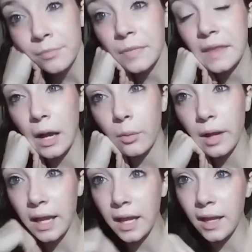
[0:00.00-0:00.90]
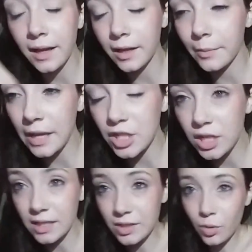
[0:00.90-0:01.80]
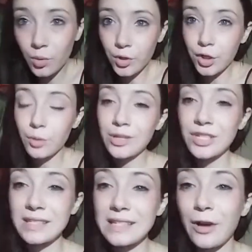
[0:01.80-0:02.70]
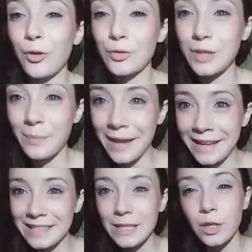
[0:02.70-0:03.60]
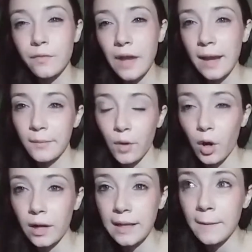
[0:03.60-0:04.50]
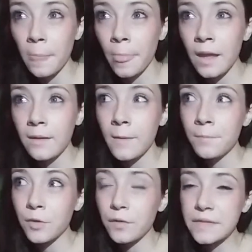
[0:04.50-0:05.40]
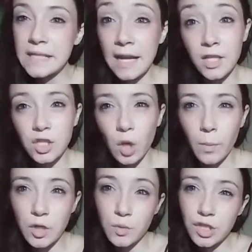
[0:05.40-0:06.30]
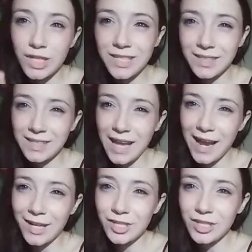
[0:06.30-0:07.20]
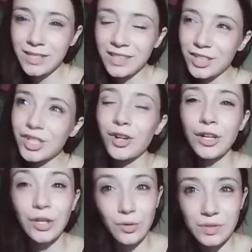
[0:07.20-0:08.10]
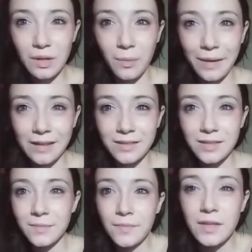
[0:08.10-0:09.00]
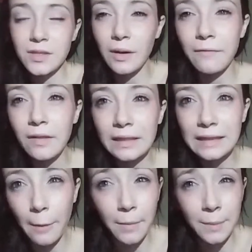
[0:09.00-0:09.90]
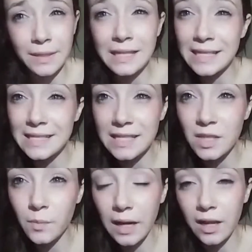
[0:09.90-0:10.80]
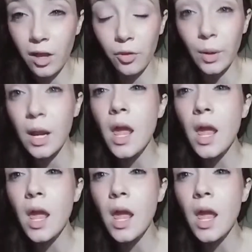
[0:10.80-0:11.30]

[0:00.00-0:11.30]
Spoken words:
That way, as she gets older, you can just tell those commands, and you've kind of already, you've said it so much when she does the action that she already knows the commands. So I feel like that might be the easiest way to go through it.